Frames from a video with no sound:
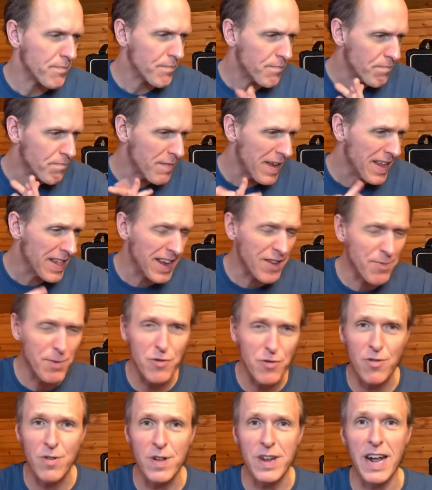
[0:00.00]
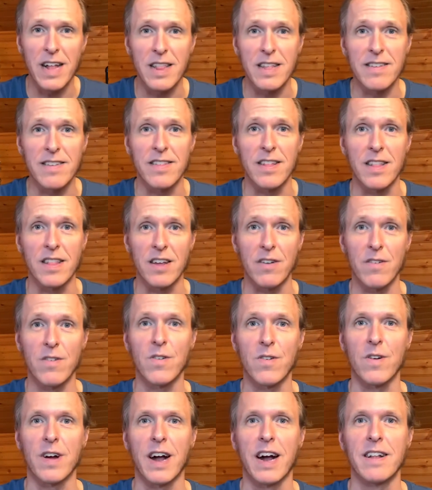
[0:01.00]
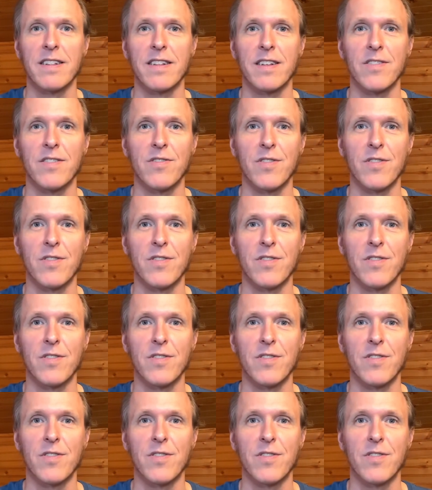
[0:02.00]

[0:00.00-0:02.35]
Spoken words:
And last but certainly not least, the lyrical content.